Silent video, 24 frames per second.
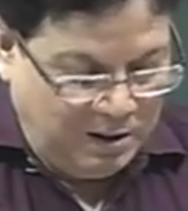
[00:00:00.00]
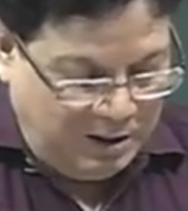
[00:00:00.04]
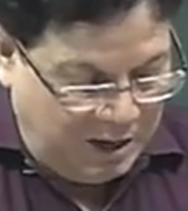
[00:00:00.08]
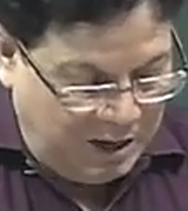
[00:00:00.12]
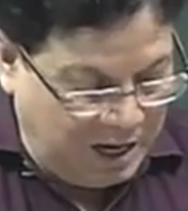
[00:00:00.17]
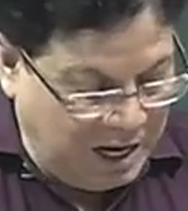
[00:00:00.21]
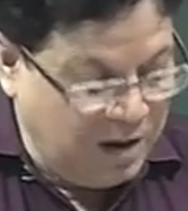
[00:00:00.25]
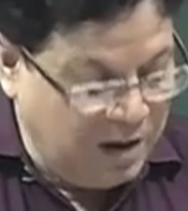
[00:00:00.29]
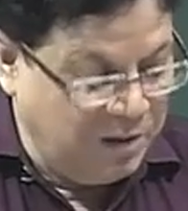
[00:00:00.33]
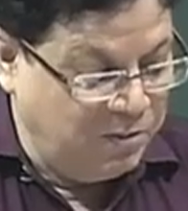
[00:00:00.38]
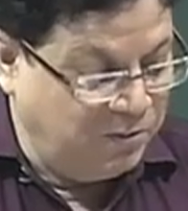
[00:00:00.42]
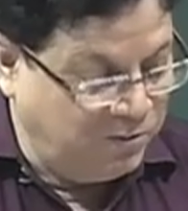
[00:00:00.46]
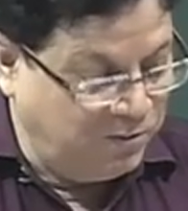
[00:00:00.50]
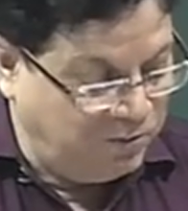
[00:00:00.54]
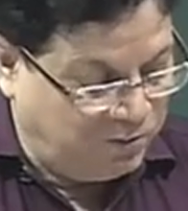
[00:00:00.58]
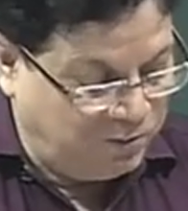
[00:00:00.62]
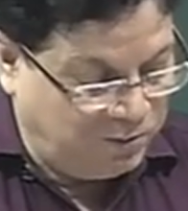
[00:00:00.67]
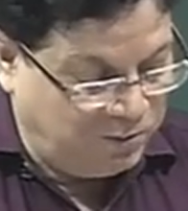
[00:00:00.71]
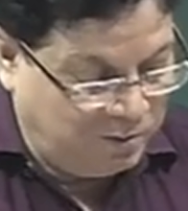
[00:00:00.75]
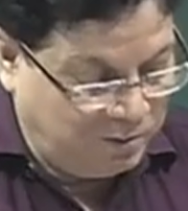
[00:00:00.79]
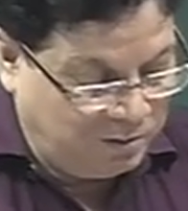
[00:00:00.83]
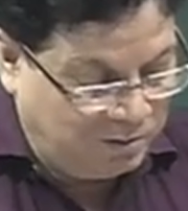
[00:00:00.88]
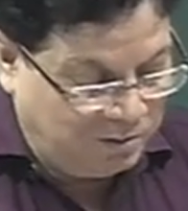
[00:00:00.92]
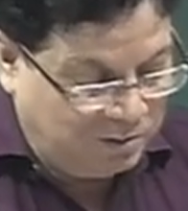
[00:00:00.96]

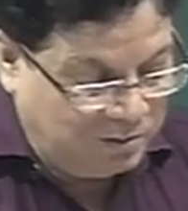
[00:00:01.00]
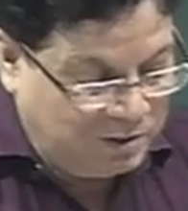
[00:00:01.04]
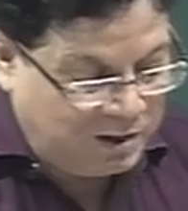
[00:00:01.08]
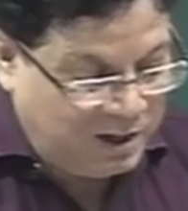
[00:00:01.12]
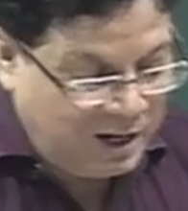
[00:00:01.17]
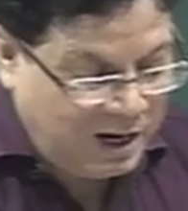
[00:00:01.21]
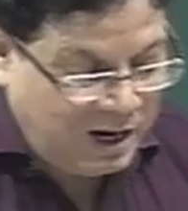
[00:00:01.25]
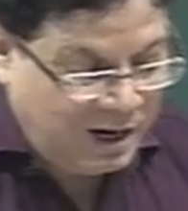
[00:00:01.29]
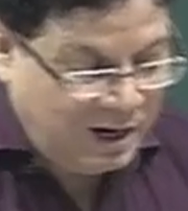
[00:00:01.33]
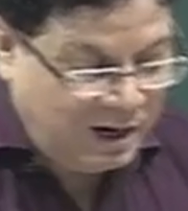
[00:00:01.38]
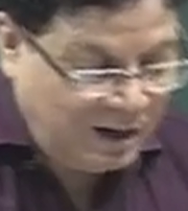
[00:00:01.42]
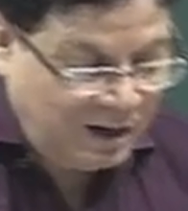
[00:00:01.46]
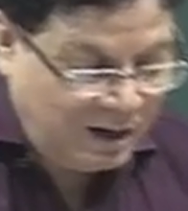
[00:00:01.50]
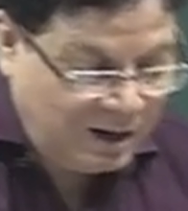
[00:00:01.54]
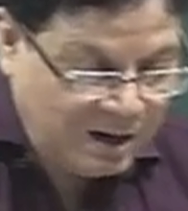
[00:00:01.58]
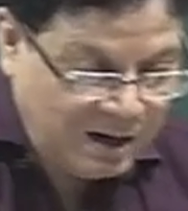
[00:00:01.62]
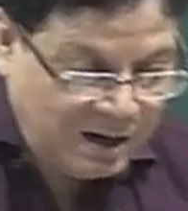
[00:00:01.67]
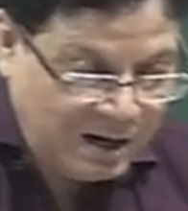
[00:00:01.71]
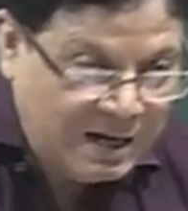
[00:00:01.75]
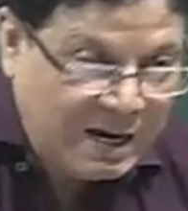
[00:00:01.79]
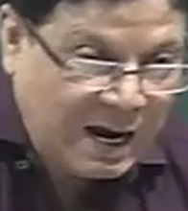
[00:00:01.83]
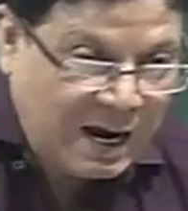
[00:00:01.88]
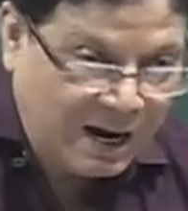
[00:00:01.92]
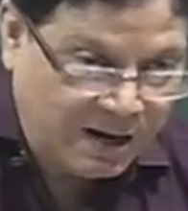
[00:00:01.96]
if the
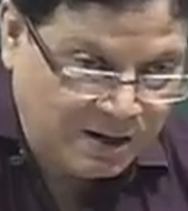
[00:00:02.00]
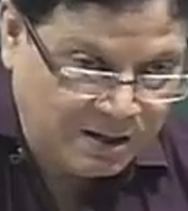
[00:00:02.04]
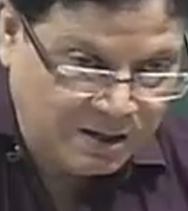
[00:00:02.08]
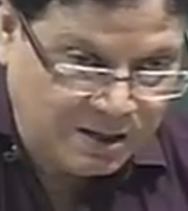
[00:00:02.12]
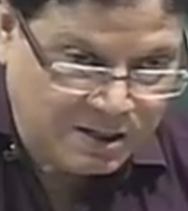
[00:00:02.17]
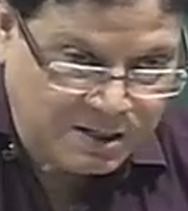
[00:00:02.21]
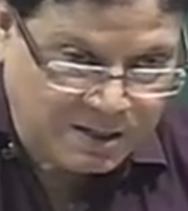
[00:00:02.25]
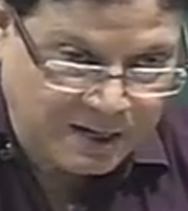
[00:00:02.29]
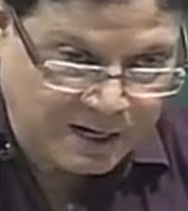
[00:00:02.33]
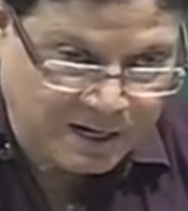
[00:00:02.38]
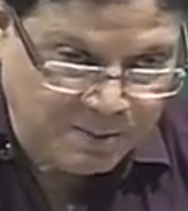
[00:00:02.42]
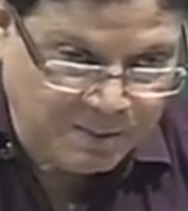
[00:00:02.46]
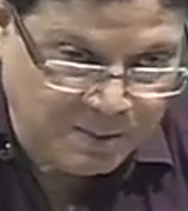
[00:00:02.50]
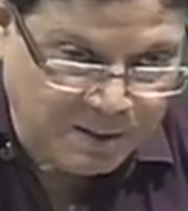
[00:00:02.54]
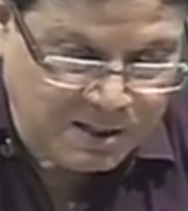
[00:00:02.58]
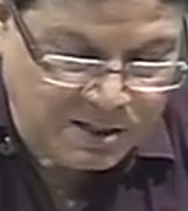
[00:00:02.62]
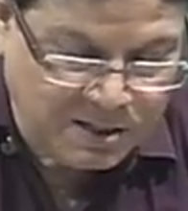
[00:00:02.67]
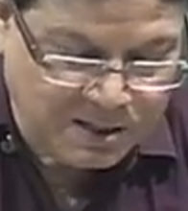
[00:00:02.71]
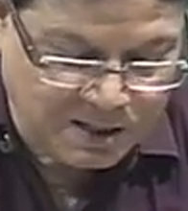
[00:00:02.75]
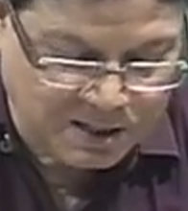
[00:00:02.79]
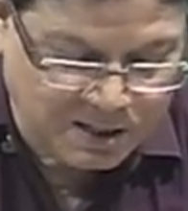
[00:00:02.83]
ligands, that means the